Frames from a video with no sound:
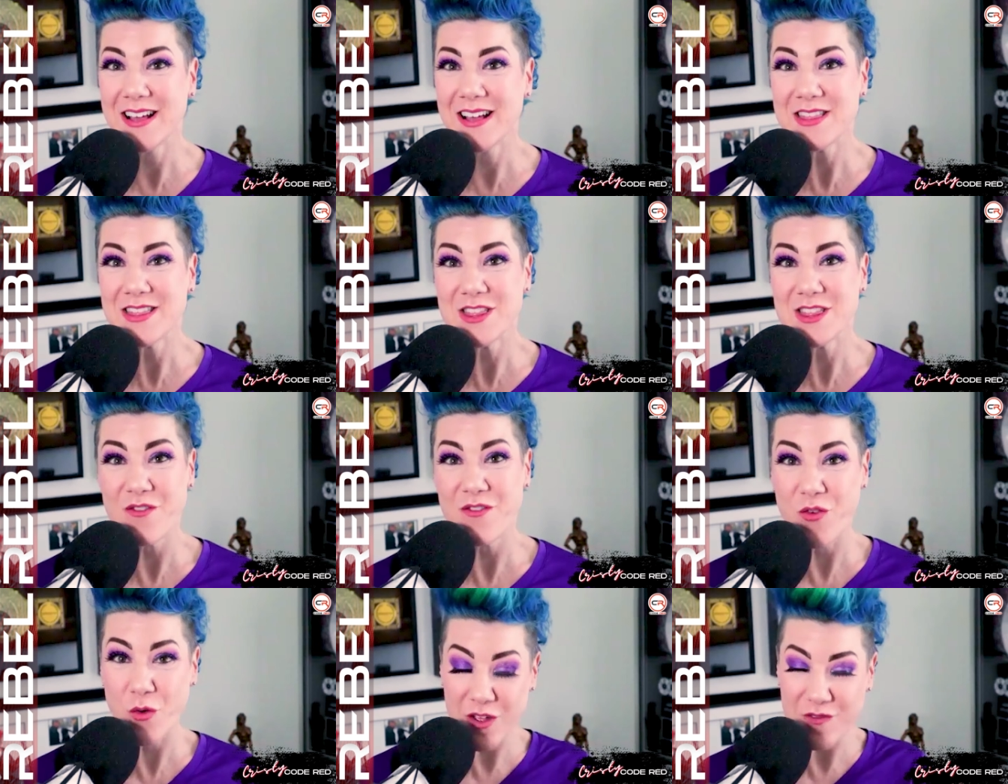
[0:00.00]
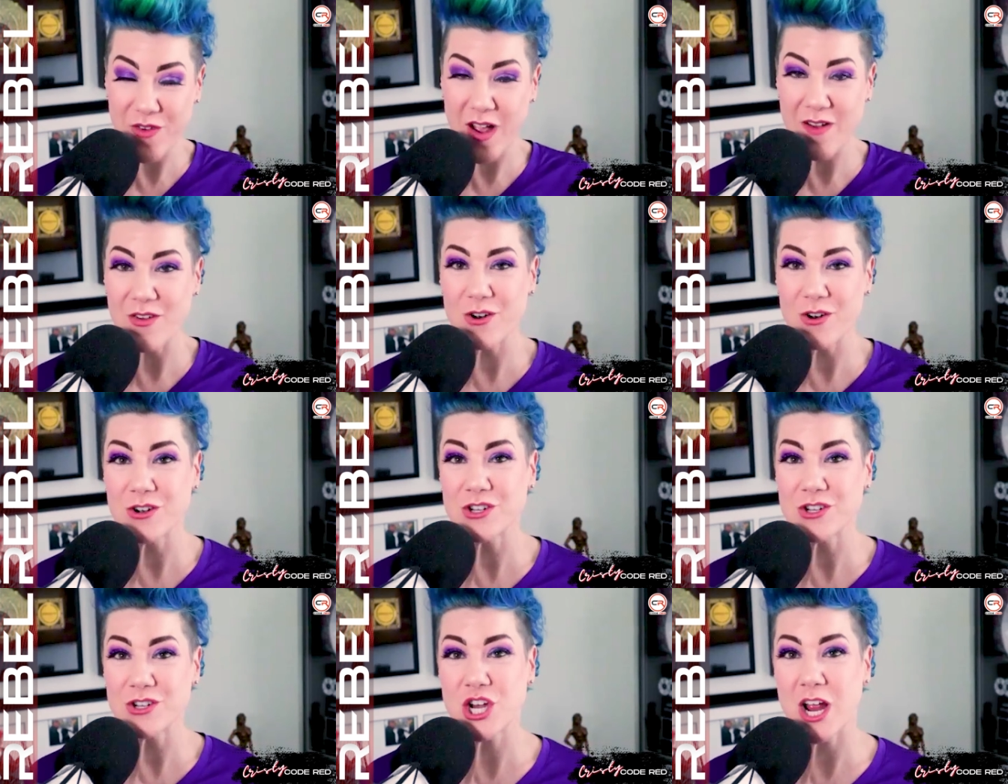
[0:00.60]
The
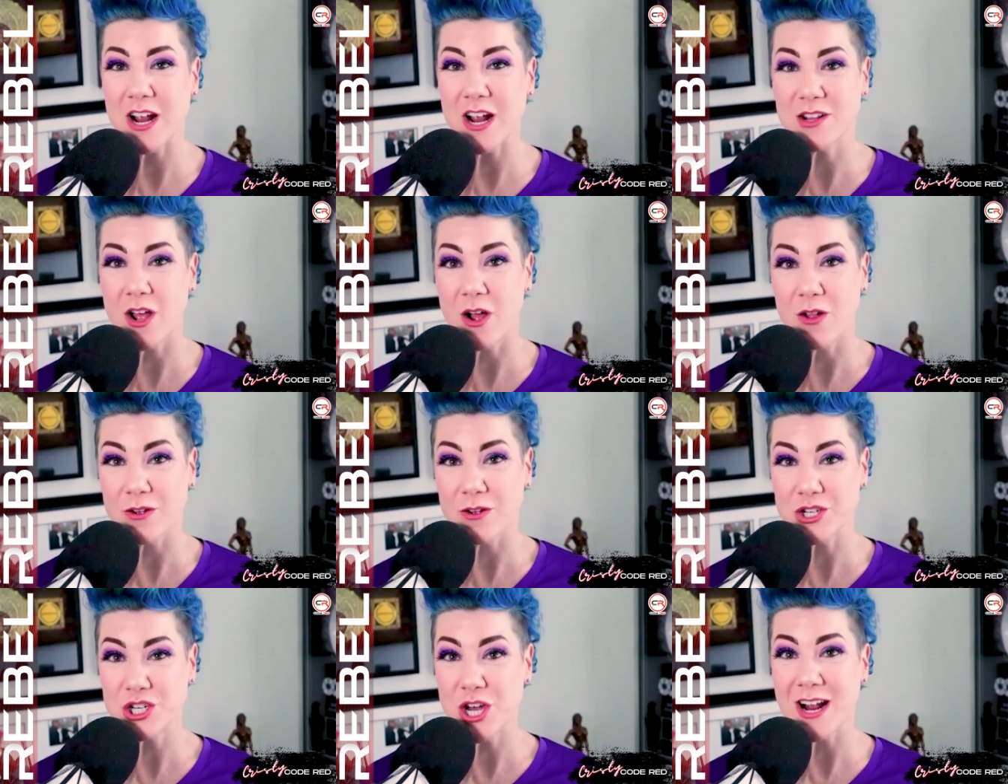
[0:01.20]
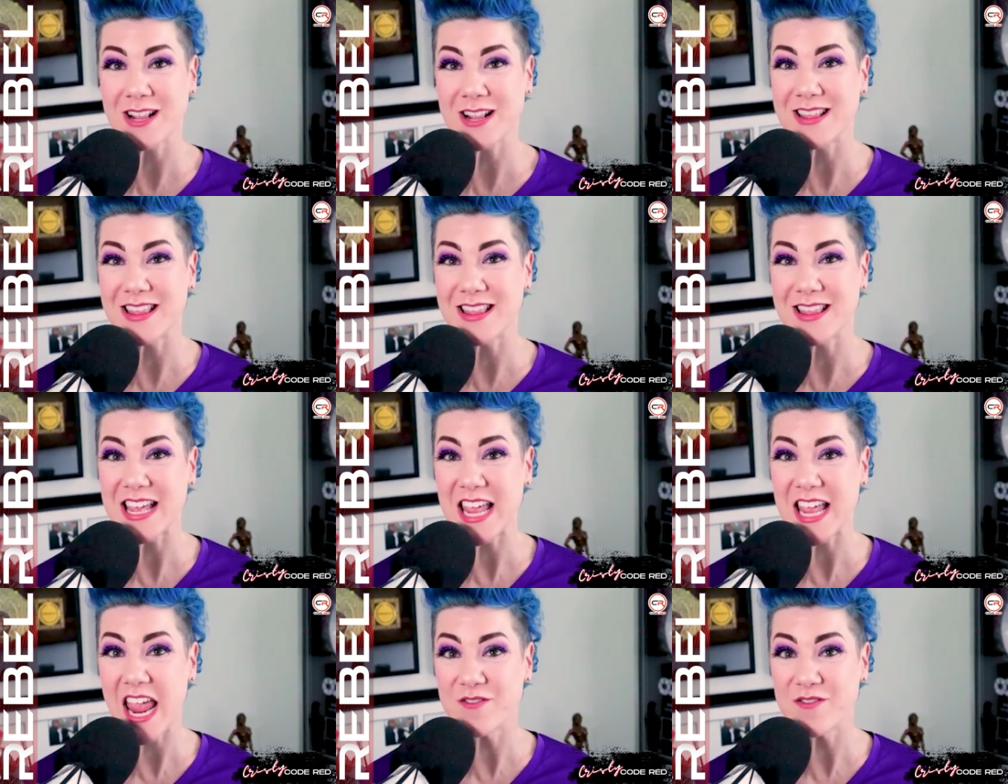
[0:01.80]
$4,500 check, dollar check that they
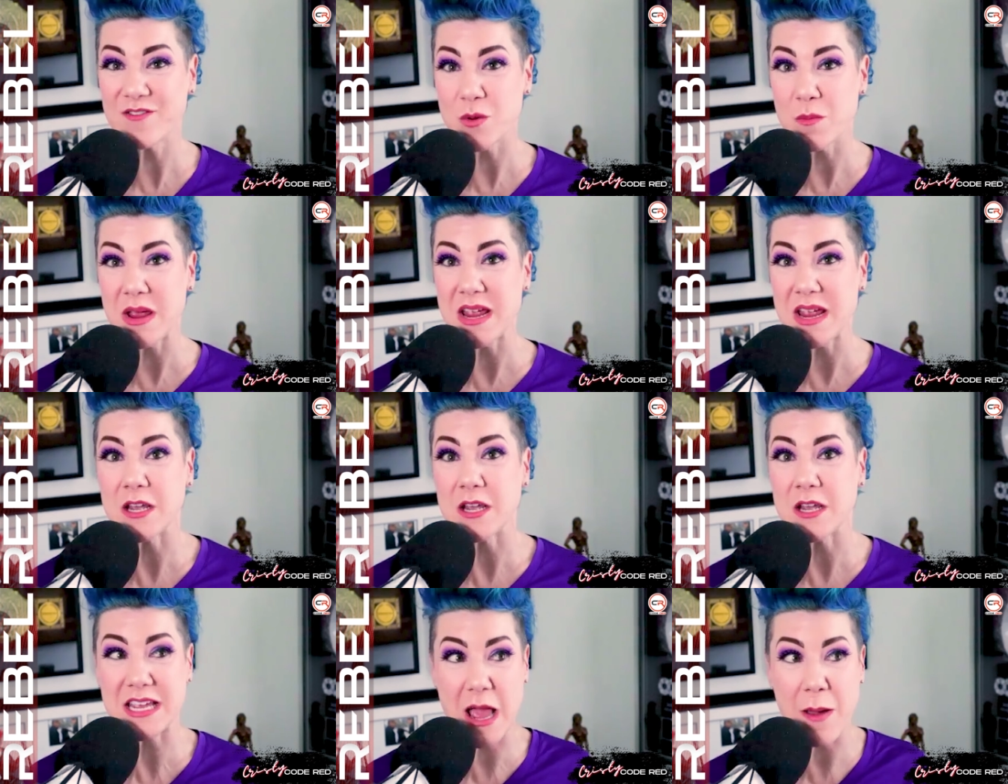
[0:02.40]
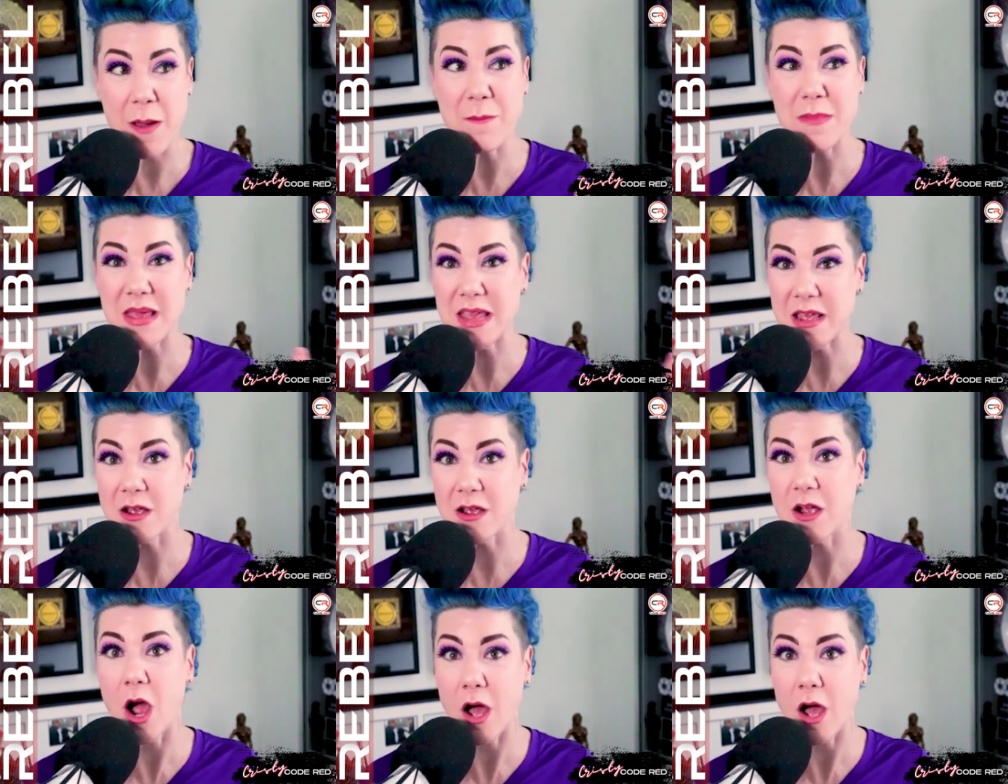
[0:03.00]
gave to me to get me
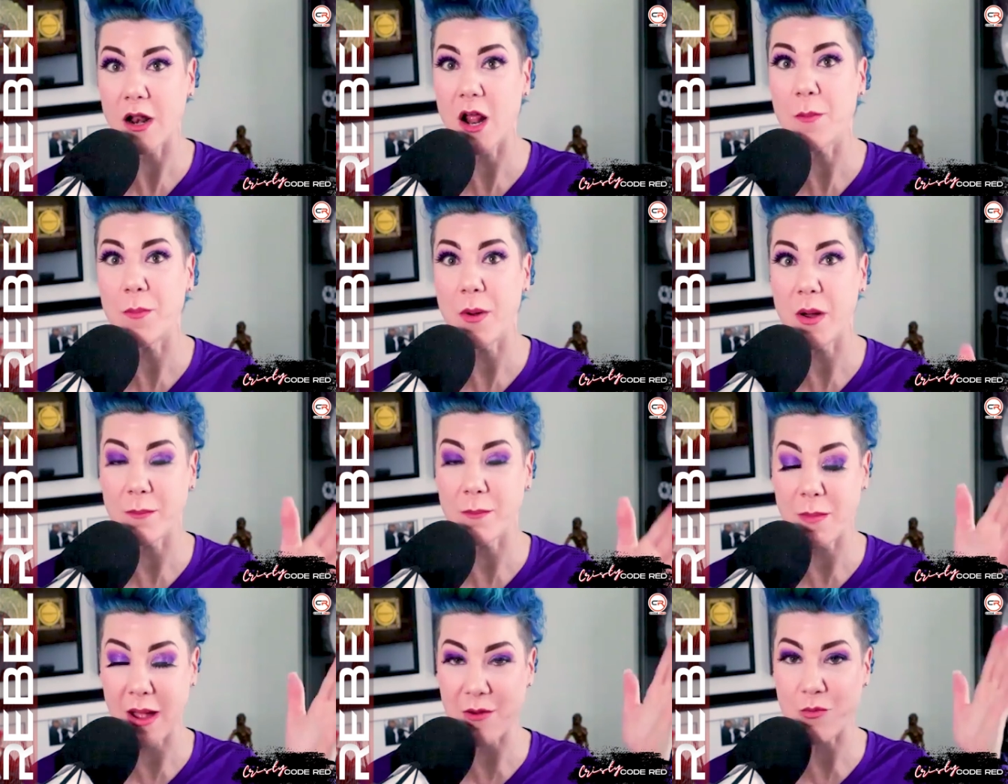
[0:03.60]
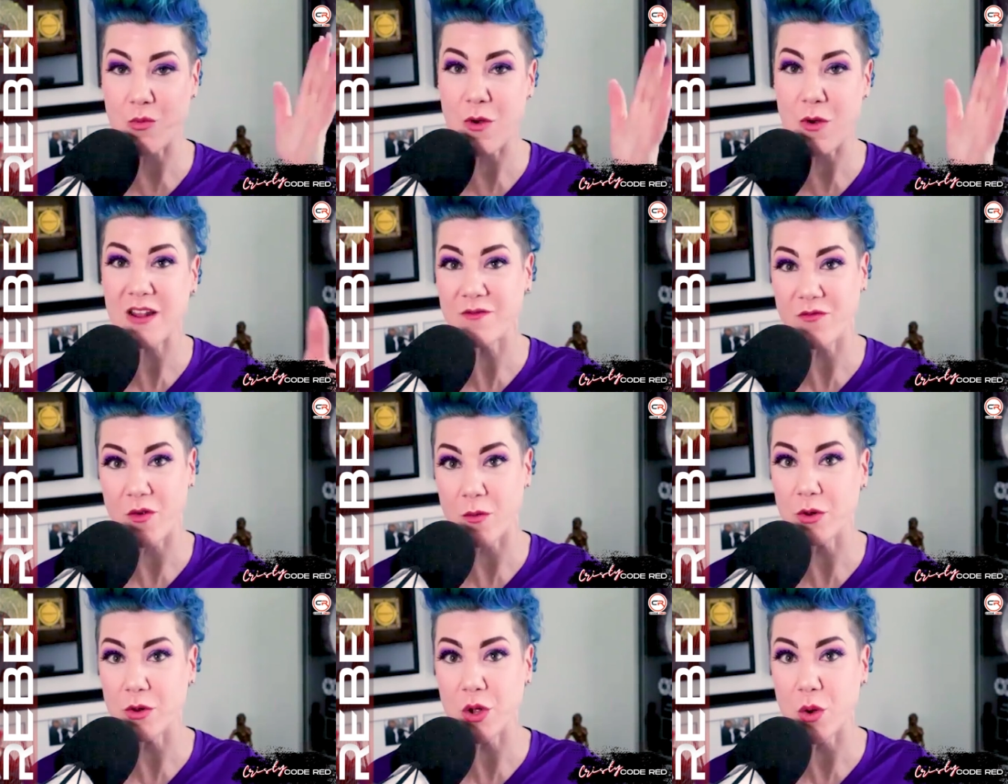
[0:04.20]
caught up on my rent
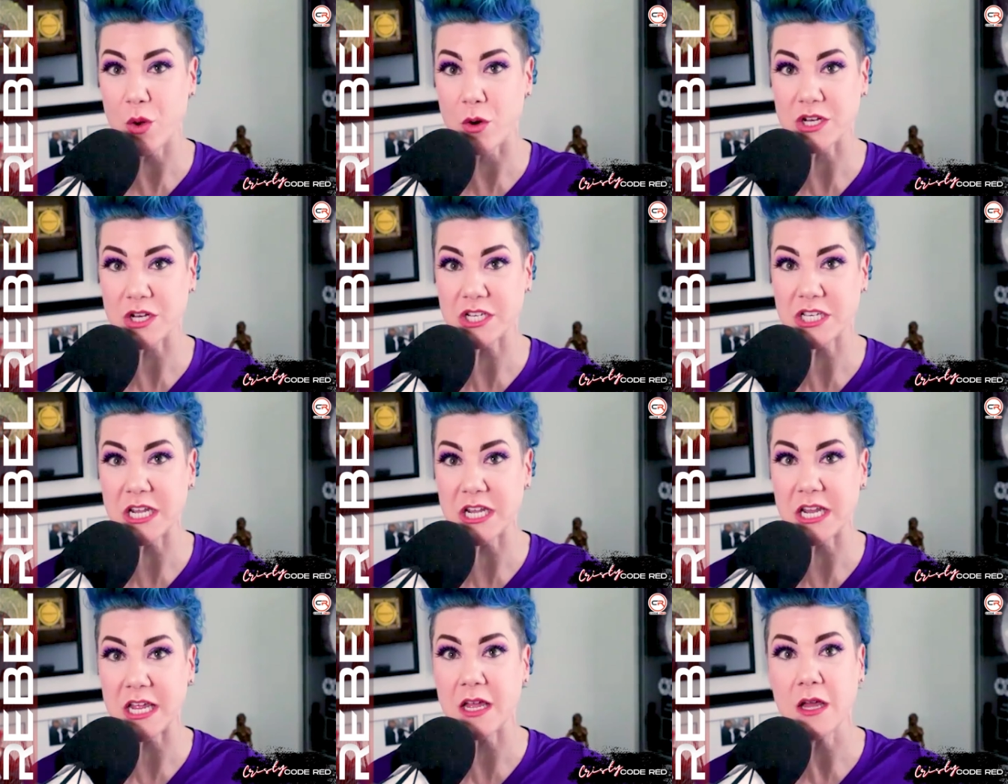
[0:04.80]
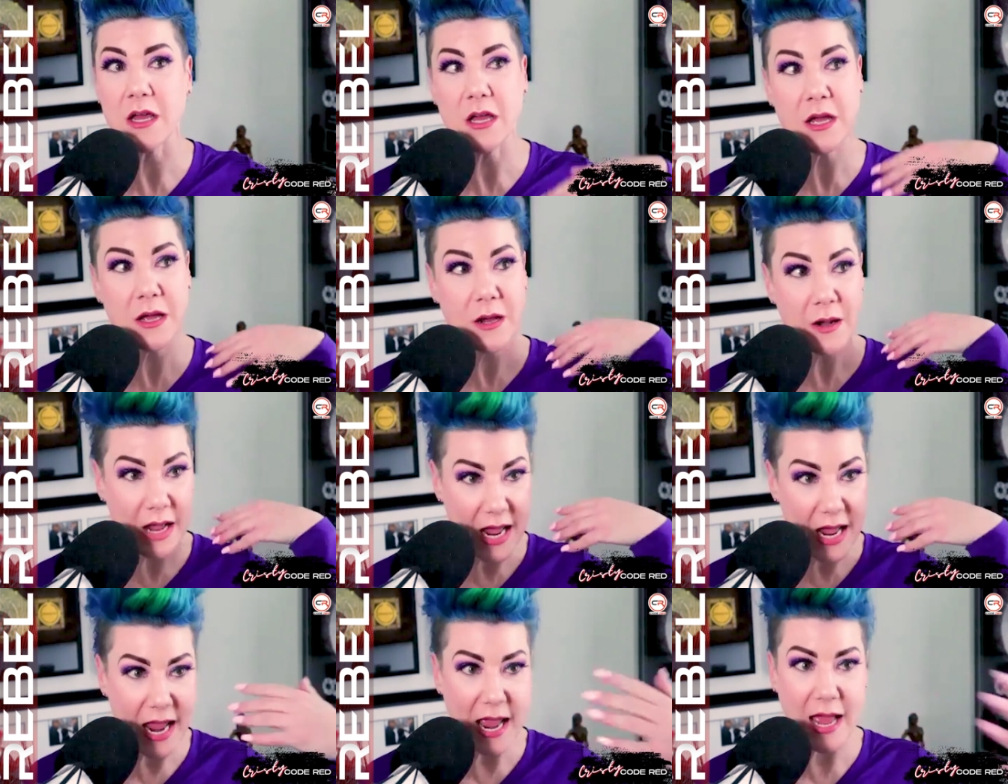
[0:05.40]
from New York City
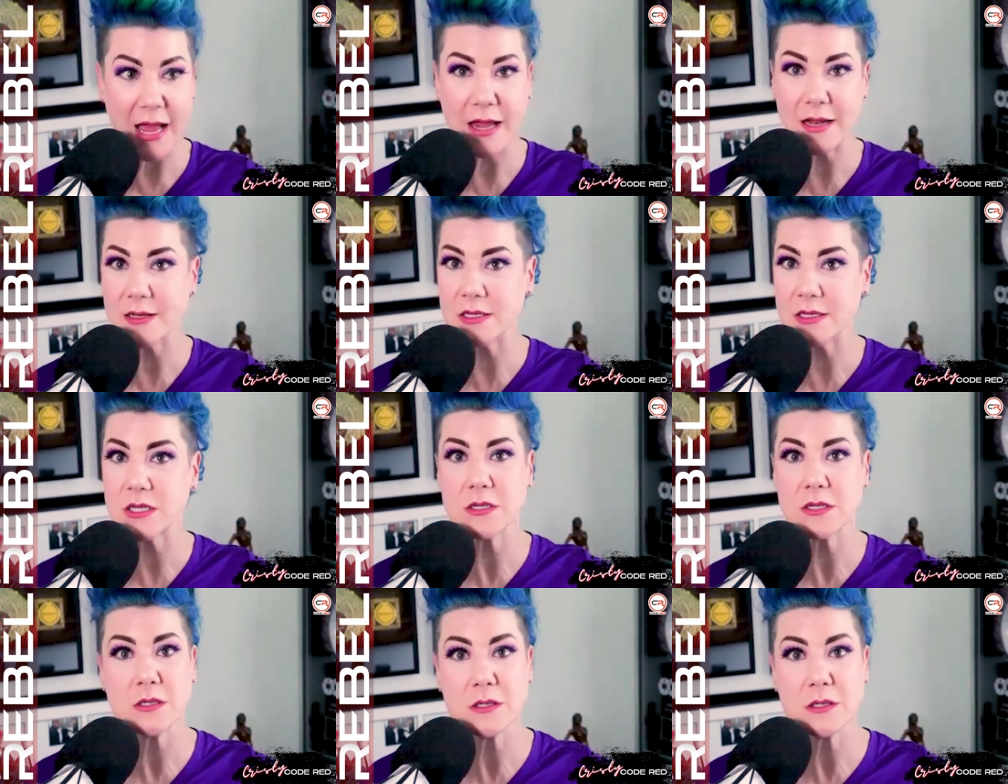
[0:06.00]
and